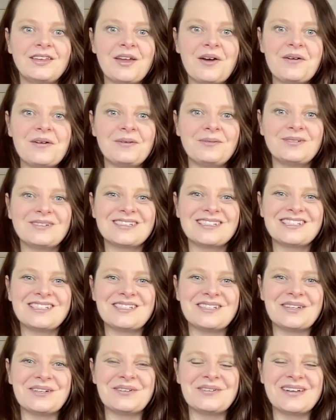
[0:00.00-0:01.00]
Knowing what
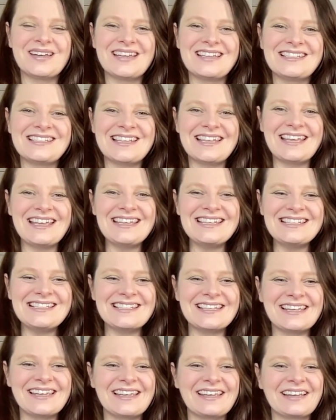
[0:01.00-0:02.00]
to do is
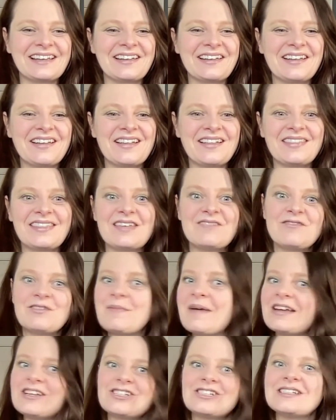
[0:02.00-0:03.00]
easy. The
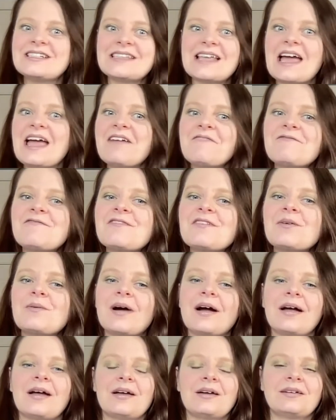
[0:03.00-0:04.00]
information is
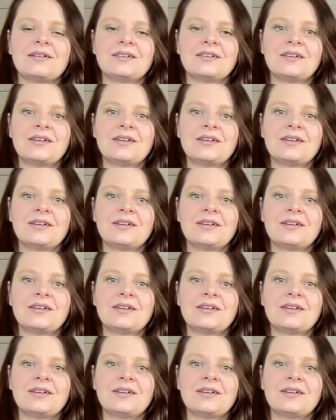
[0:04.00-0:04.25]
everywhere.